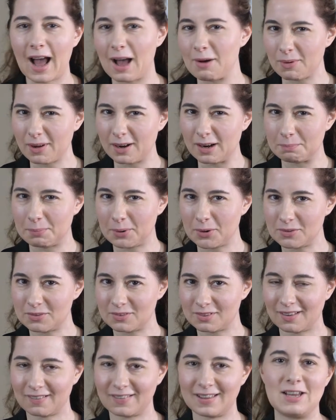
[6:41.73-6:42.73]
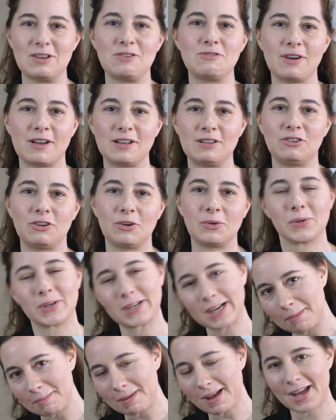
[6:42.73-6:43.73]
I want to personally invite you.
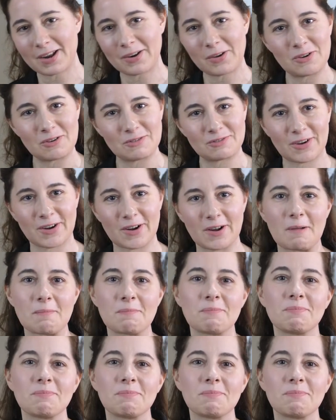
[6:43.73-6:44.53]
Come on over.